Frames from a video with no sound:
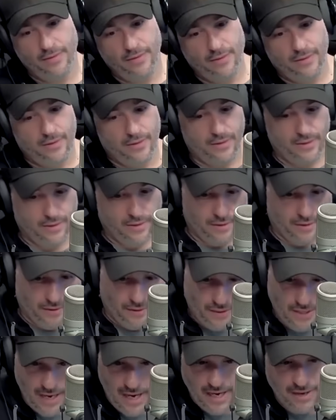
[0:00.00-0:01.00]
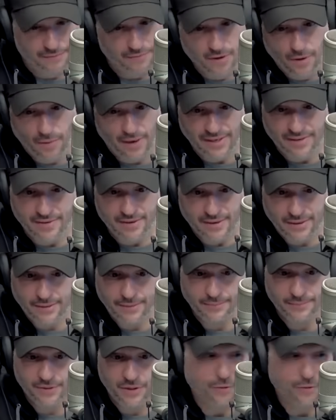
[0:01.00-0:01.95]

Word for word: to build? Yeah, I have no idea. Yeah.